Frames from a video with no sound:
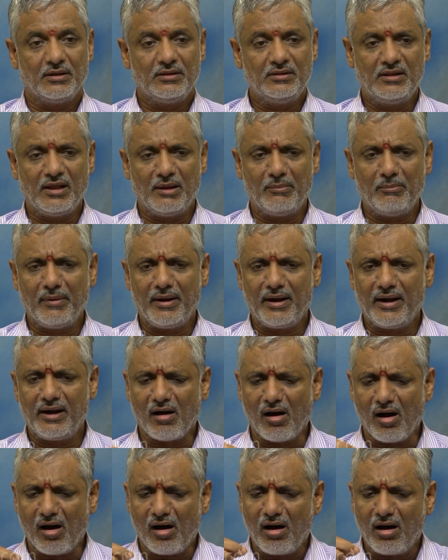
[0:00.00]
They made
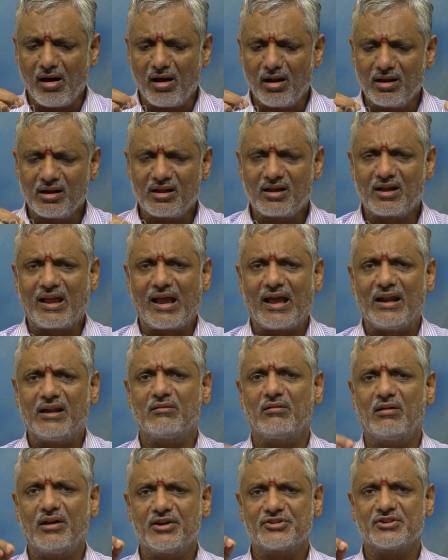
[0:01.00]
all
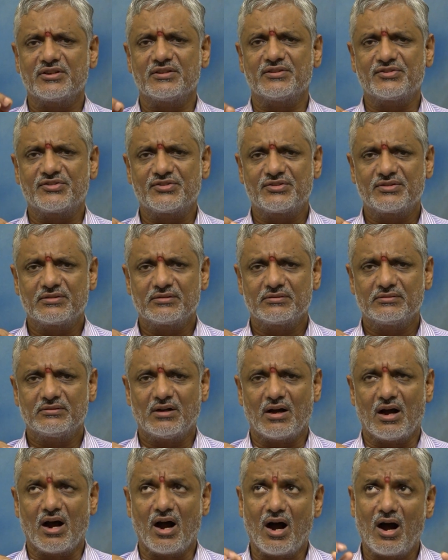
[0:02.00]
calculations
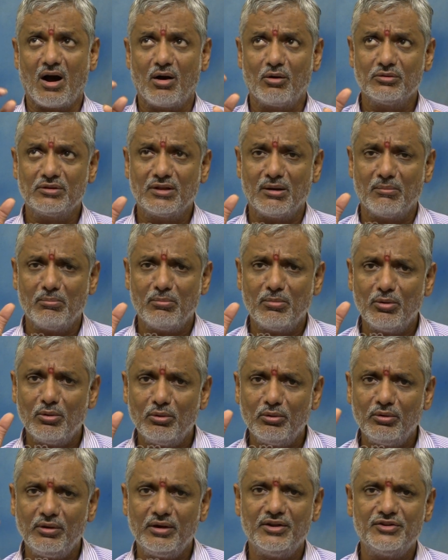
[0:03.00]
how the
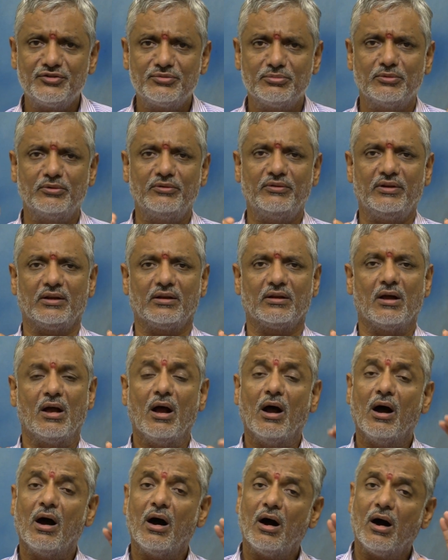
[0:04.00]
moon is moving,
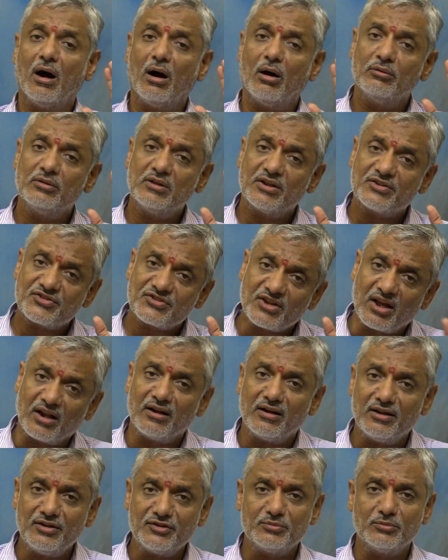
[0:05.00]
how the sun
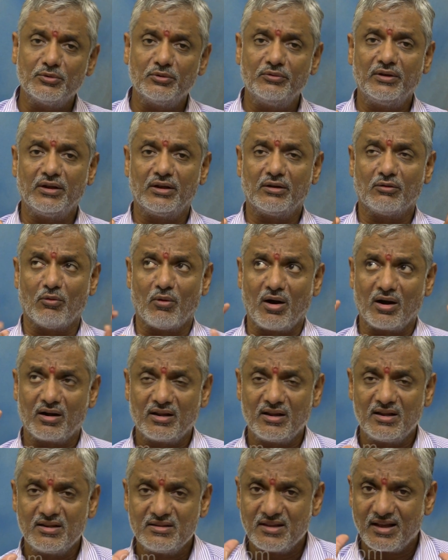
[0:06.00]
is moving, what
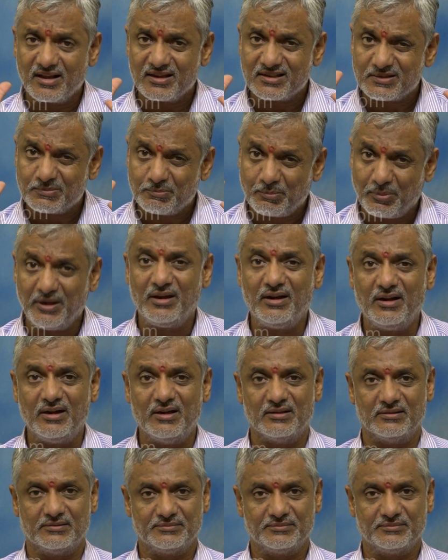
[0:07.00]
is their speed,